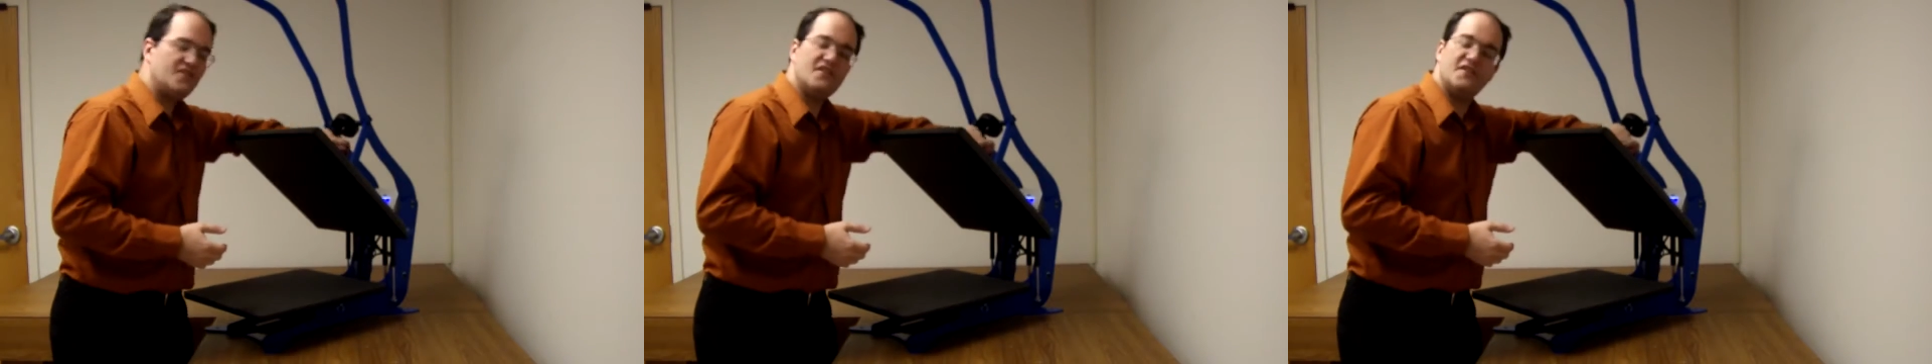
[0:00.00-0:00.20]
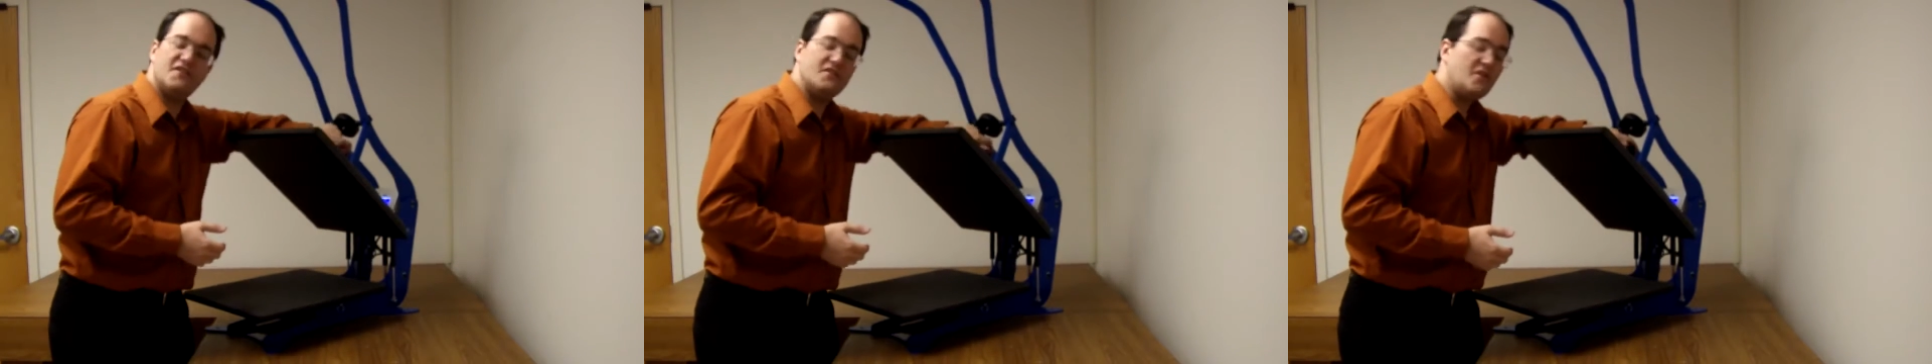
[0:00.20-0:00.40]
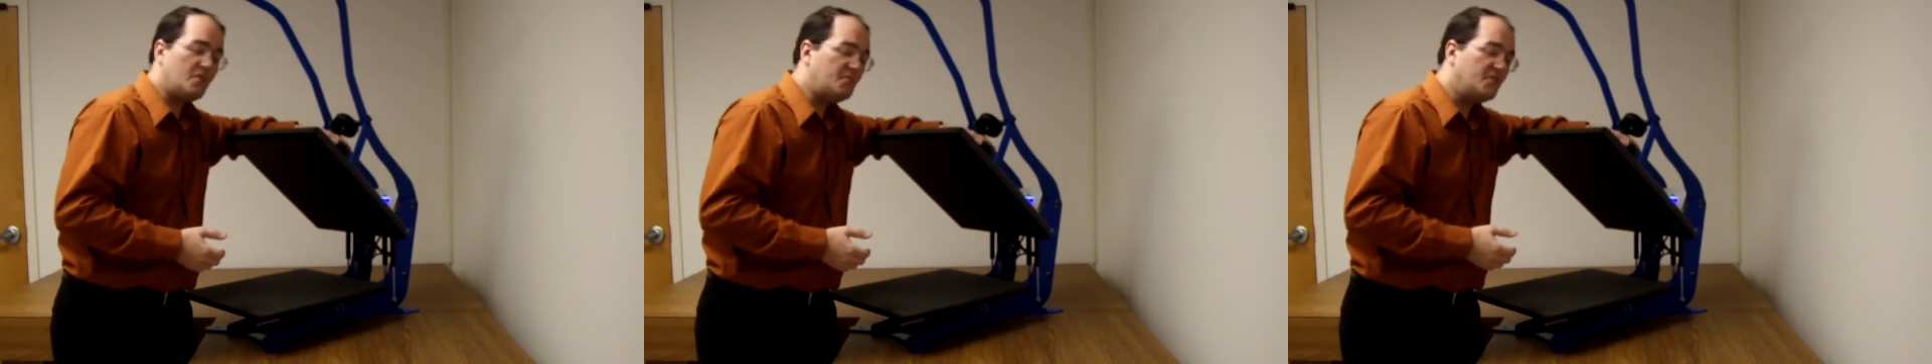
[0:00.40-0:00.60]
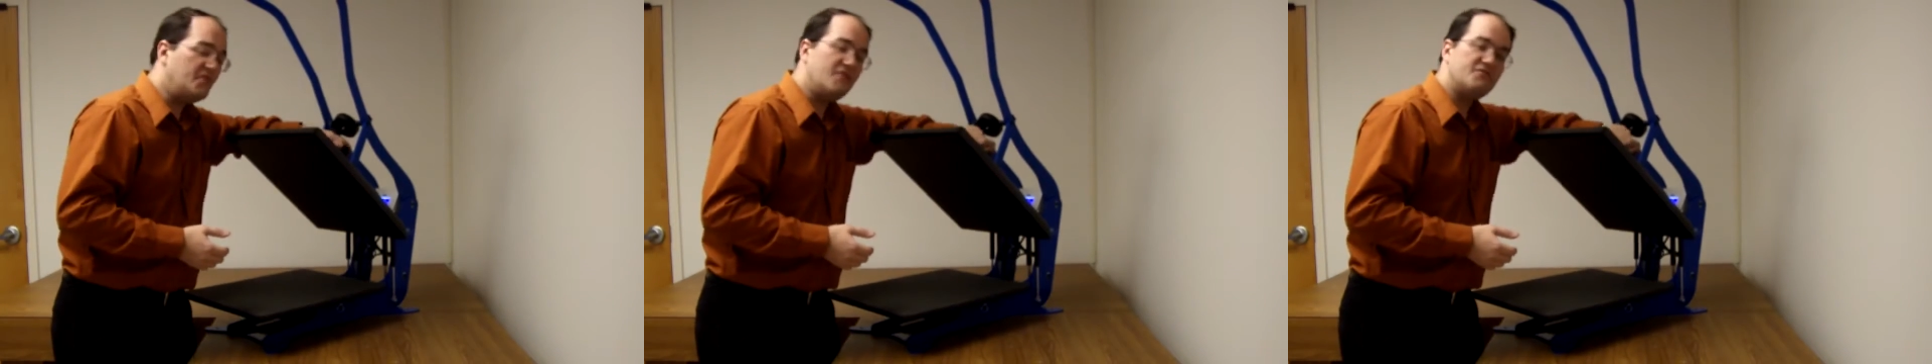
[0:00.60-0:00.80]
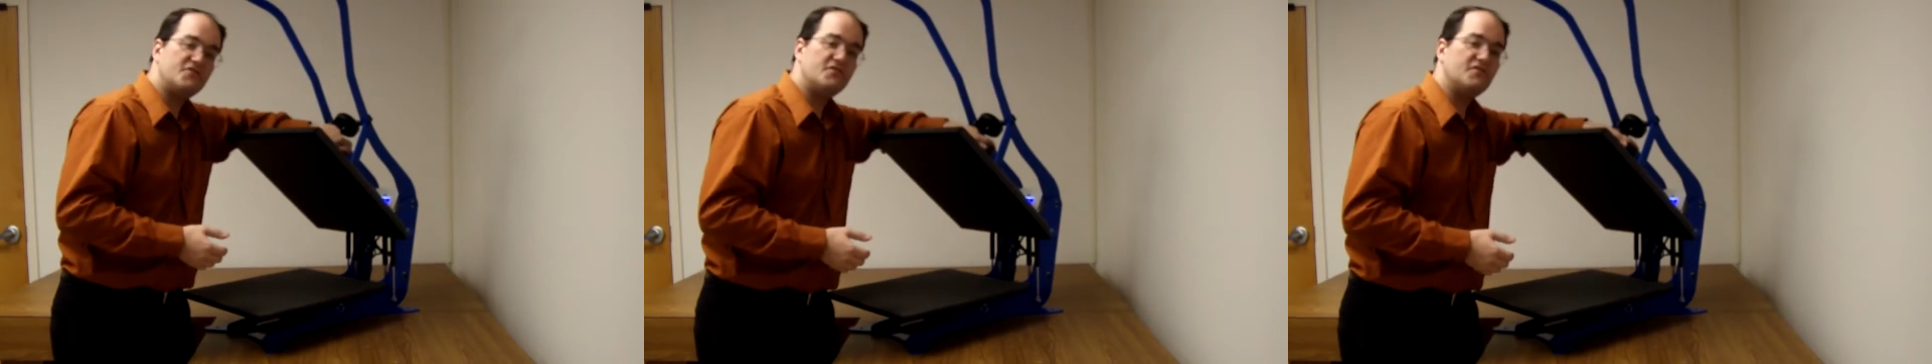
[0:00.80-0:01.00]
it another couple
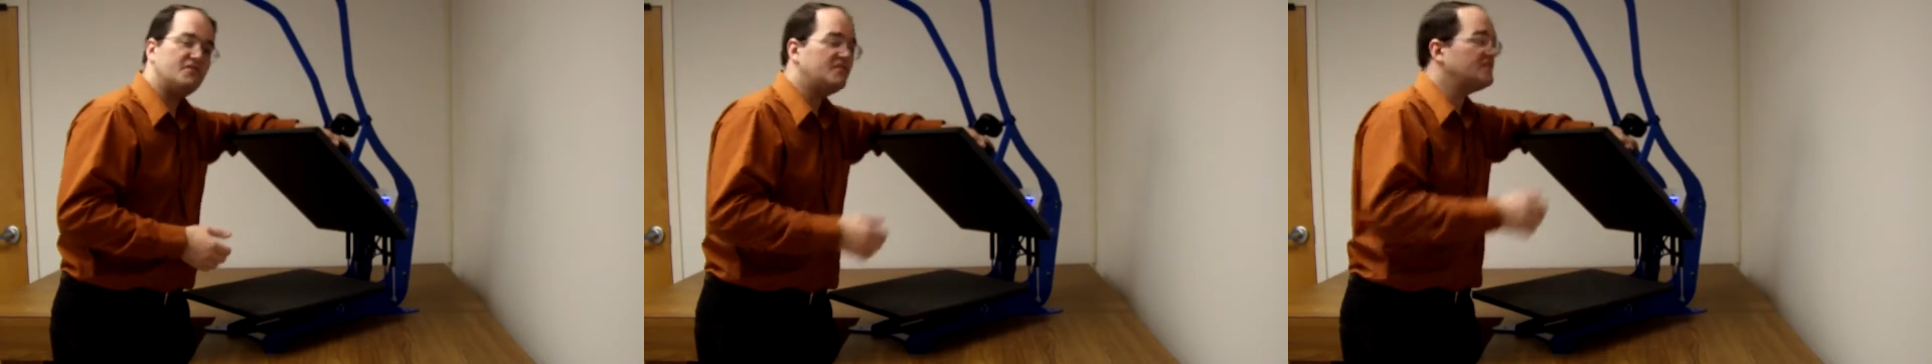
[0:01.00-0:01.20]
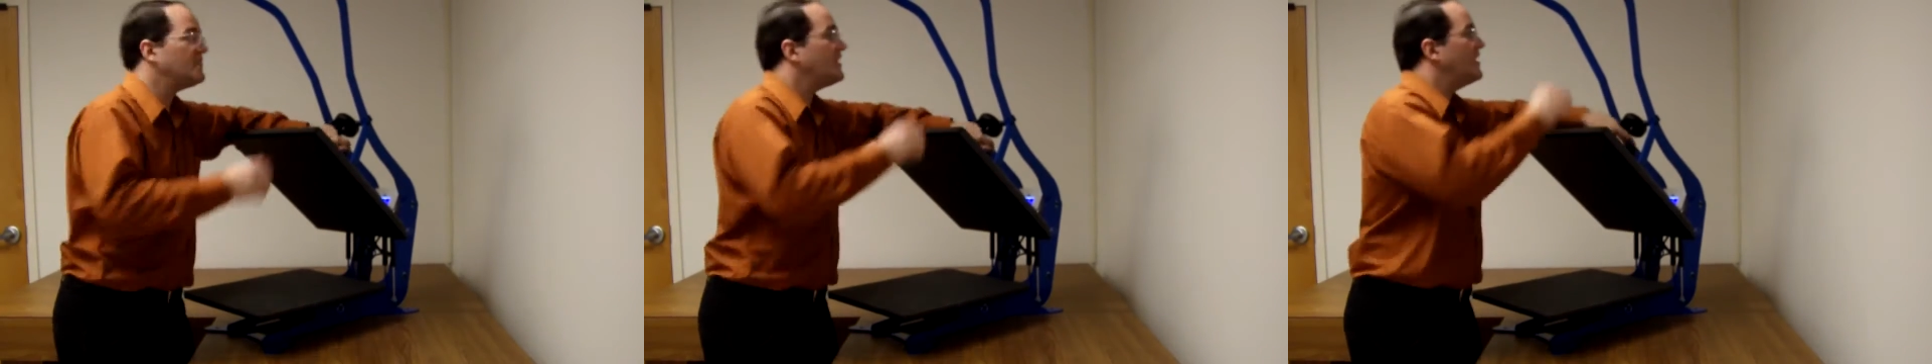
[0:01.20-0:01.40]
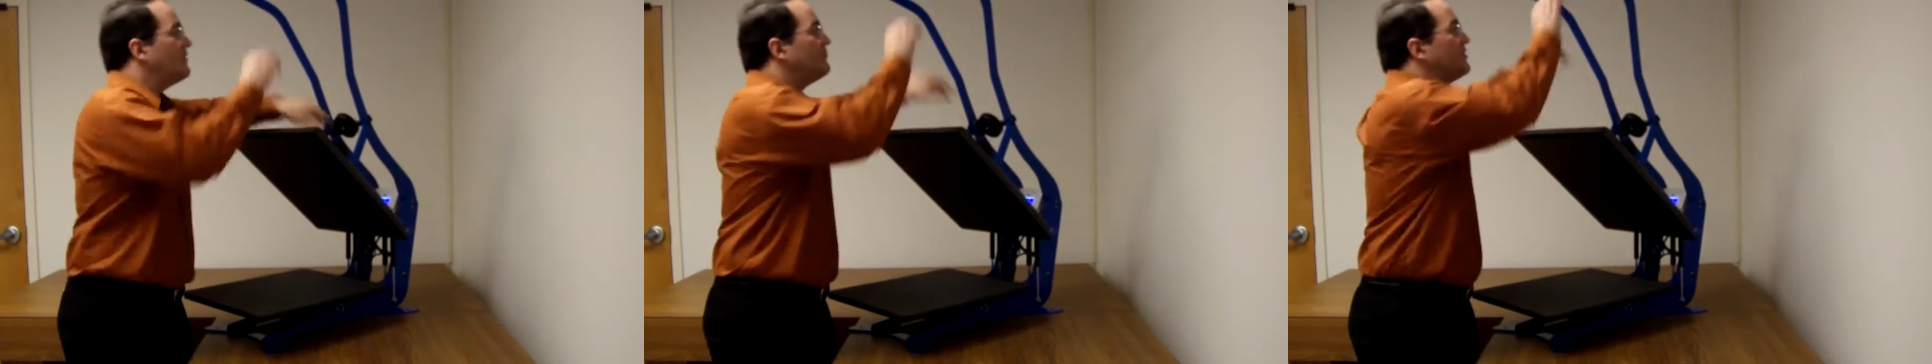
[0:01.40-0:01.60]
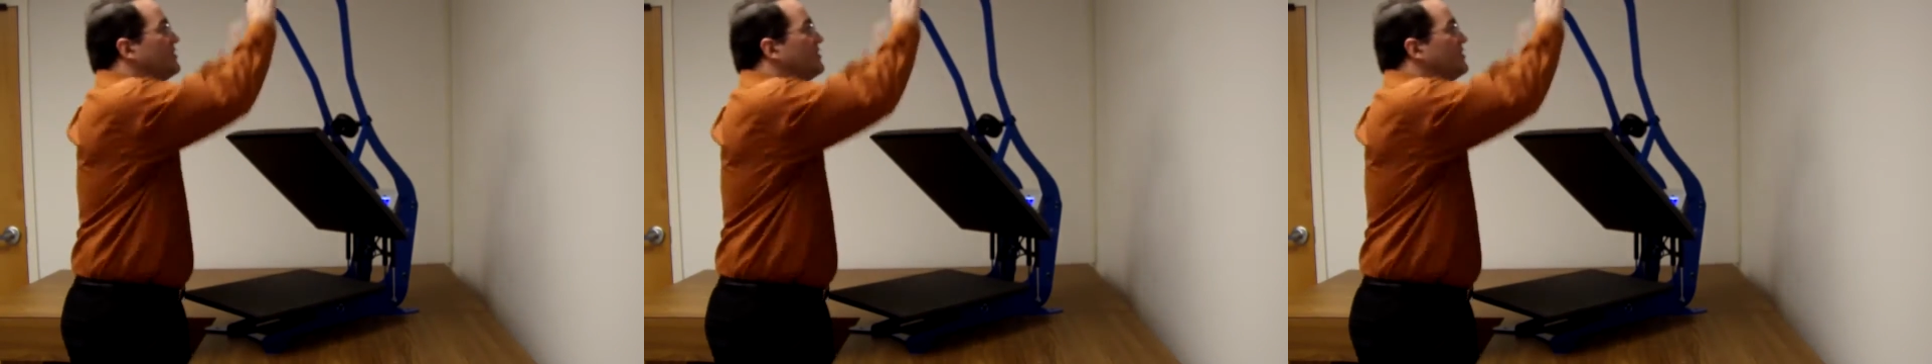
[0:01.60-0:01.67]
left turns, and